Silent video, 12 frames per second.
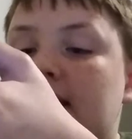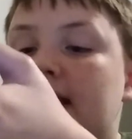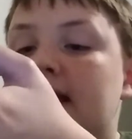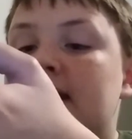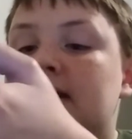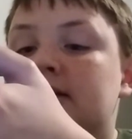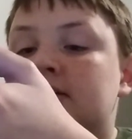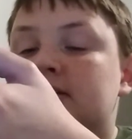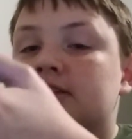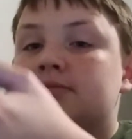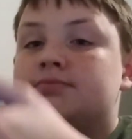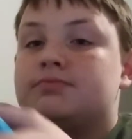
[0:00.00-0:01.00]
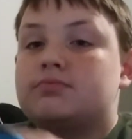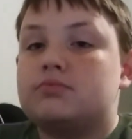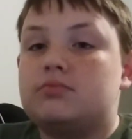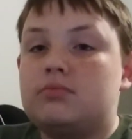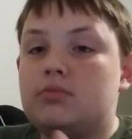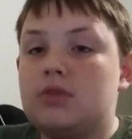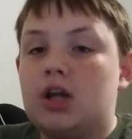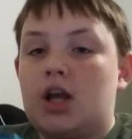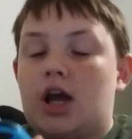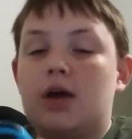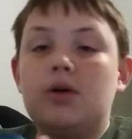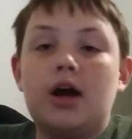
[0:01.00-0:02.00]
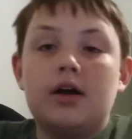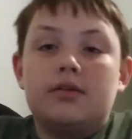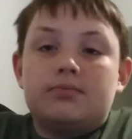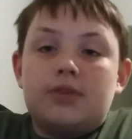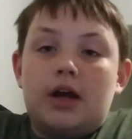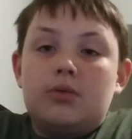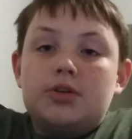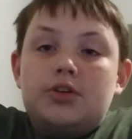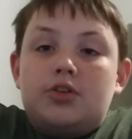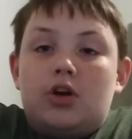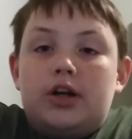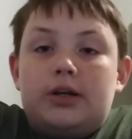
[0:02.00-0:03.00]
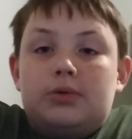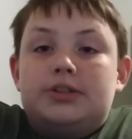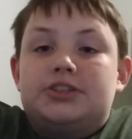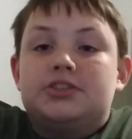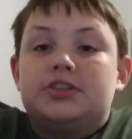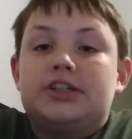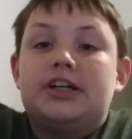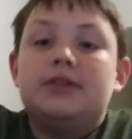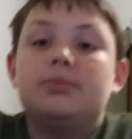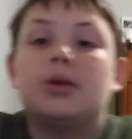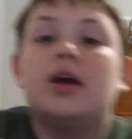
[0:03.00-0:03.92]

and I went to Target recently,